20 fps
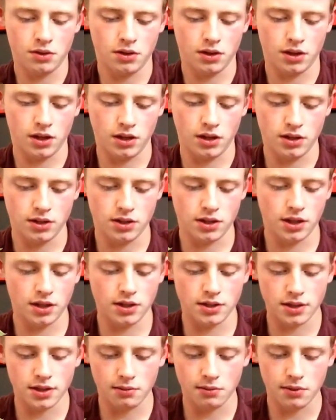like take
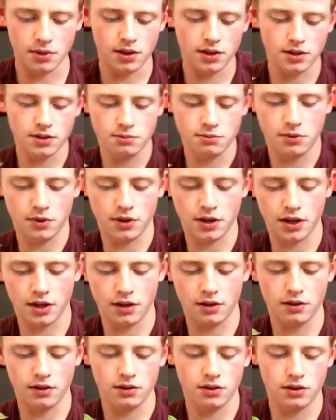some of this work
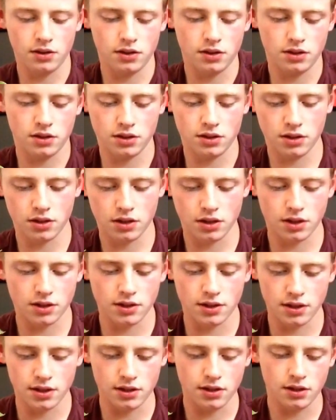out
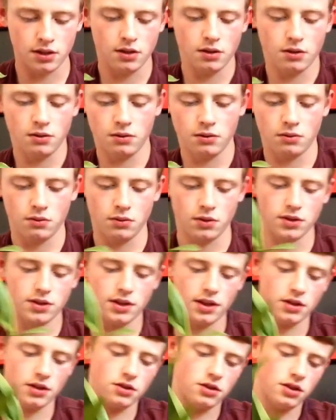because it was
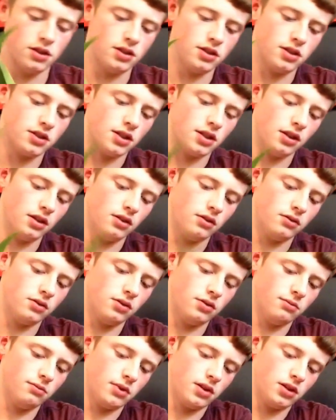actually just a little
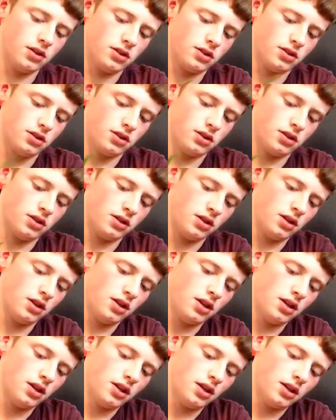too much.
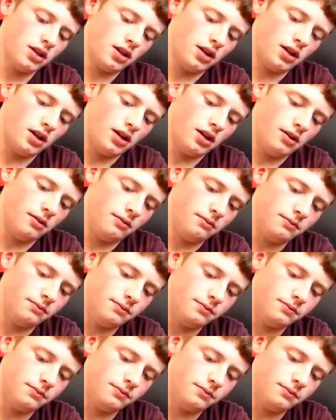Um,